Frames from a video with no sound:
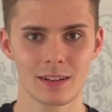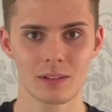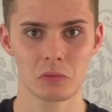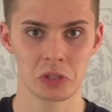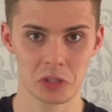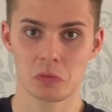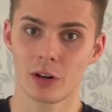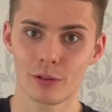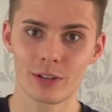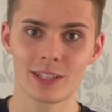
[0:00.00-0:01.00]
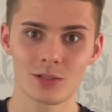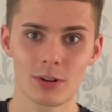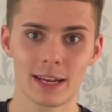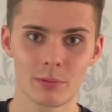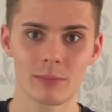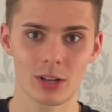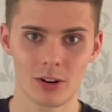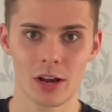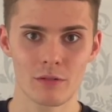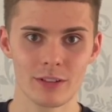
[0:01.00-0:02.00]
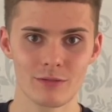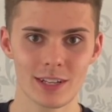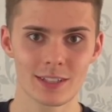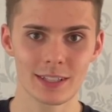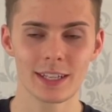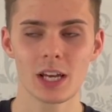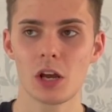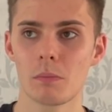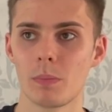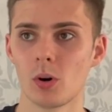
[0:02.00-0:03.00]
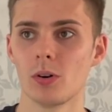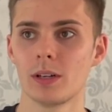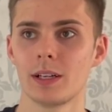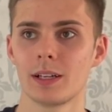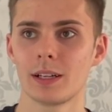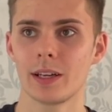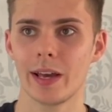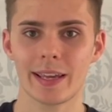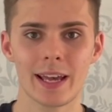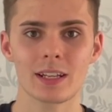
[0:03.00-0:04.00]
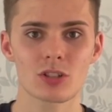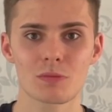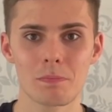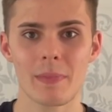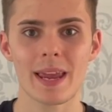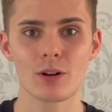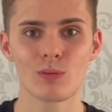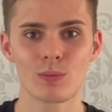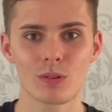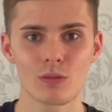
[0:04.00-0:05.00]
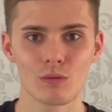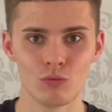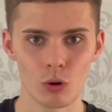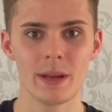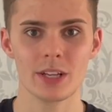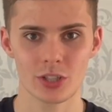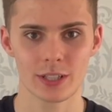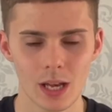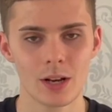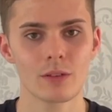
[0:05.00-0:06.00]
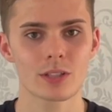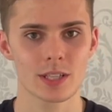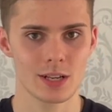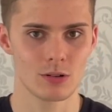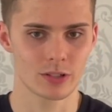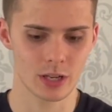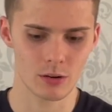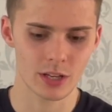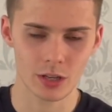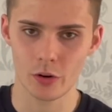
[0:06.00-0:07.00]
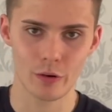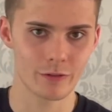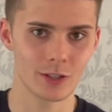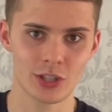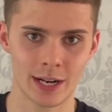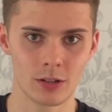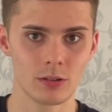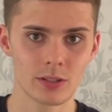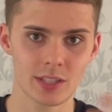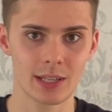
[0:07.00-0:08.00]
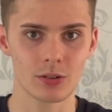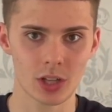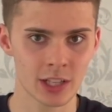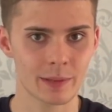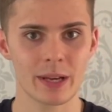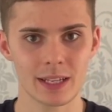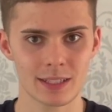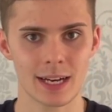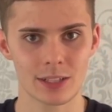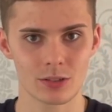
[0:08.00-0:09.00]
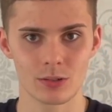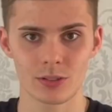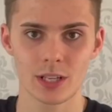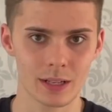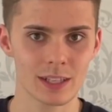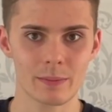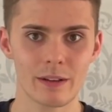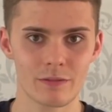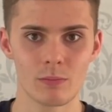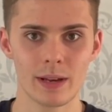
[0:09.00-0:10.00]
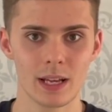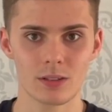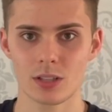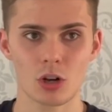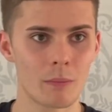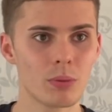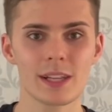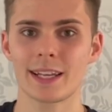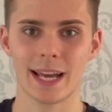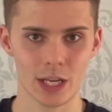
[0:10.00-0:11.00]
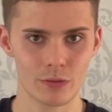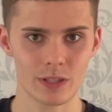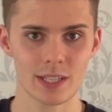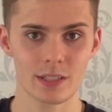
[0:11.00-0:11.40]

which is one of the reasons why he probably got COVID recently. But again, it's just made up rubbish. And obviously also you can go through his channel and see all the clickbait titles and clickbait thumbnails and complete inaccuracies